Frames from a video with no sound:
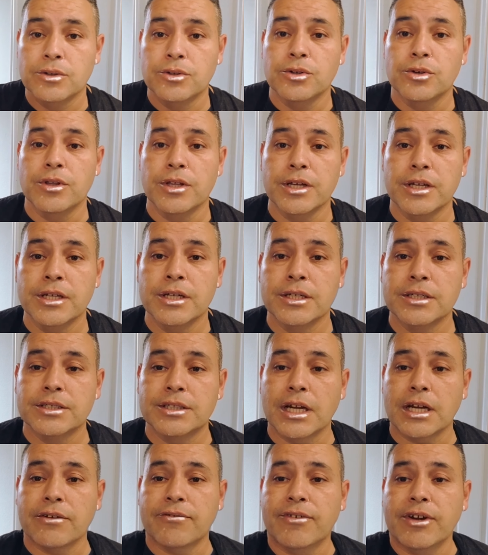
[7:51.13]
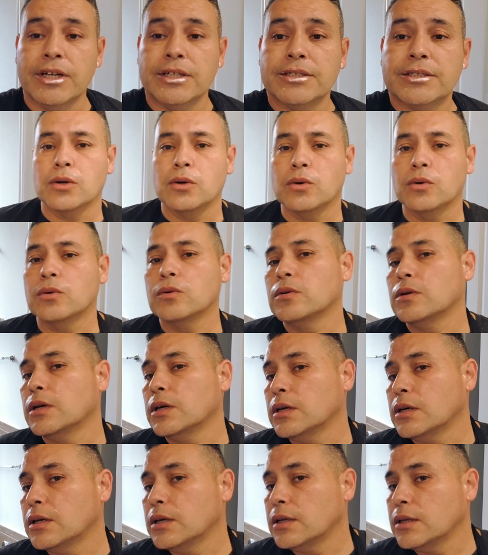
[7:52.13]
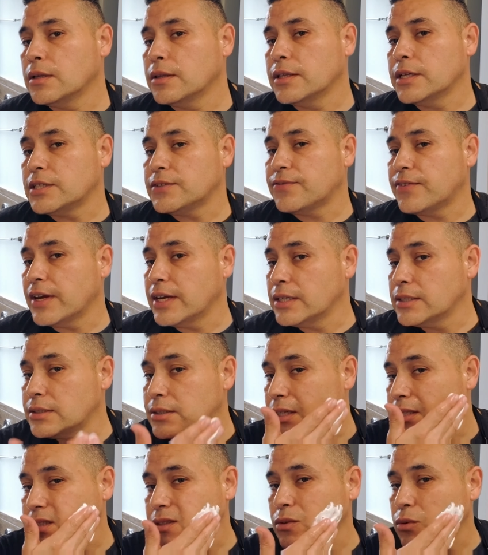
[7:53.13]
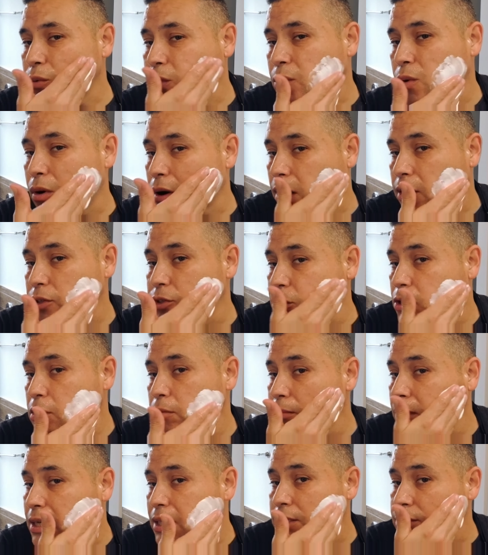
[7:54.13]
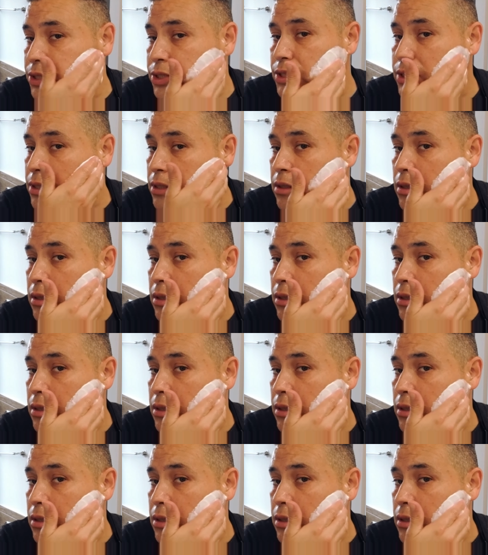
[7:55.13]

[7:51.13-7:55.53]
the second phase. So this phase doesn't require too much